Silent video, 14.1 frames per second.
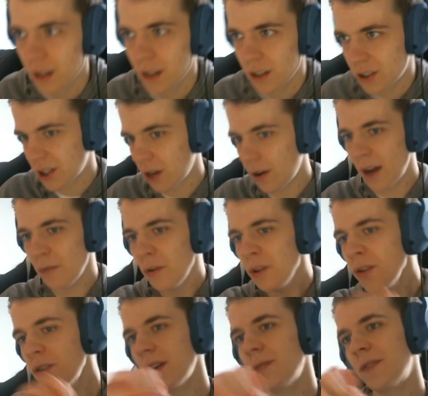So I
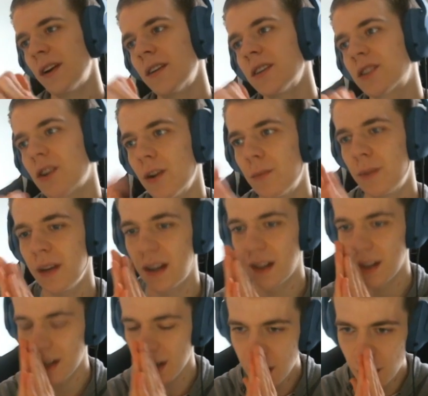wonder if there is gonna be a
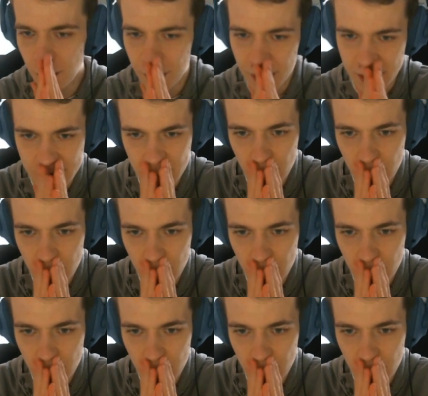little bit